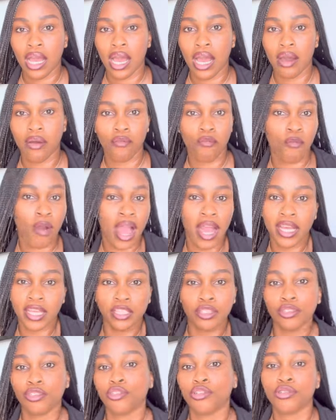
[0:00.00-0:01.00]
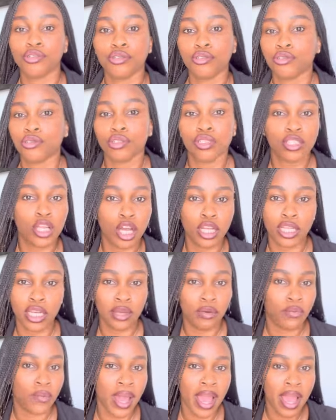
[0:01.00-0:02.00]
and why you choose to
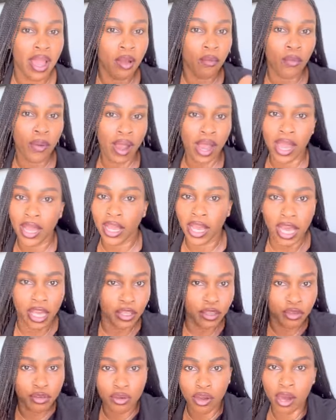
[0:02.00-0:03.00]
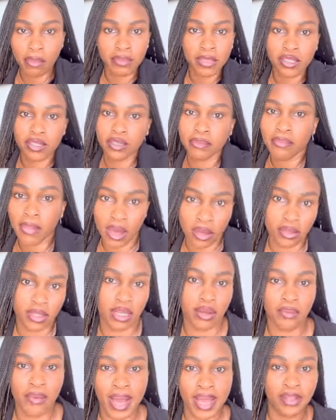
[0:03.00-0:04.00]
study. Where are you coming to
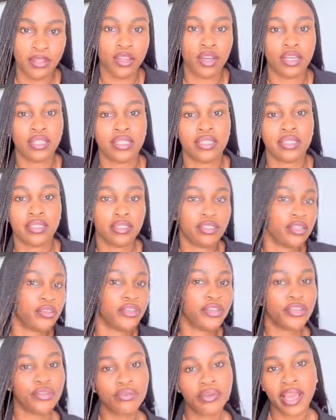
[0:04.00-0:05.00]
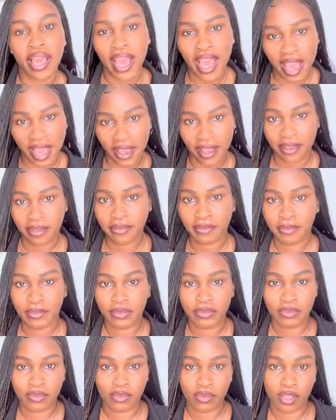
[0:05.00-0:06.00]
Malta? Why not the UK?
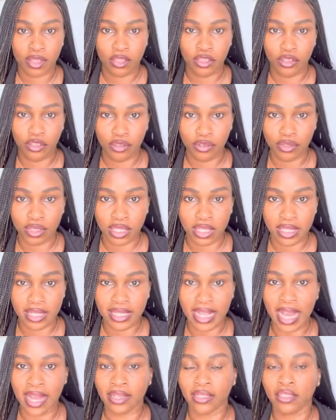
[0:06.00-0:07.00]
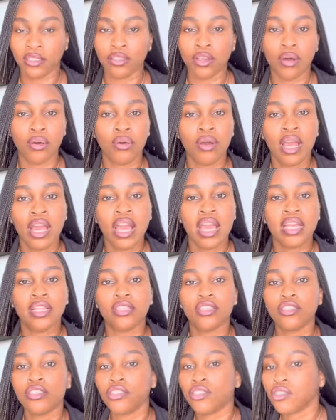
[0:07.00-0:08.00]
Do you understand? So
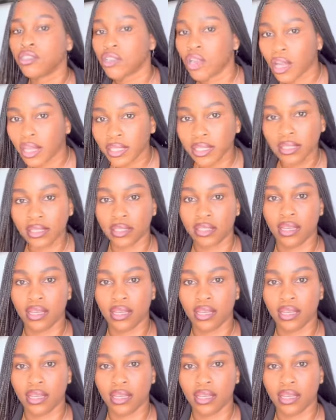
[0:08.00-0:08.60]
it's not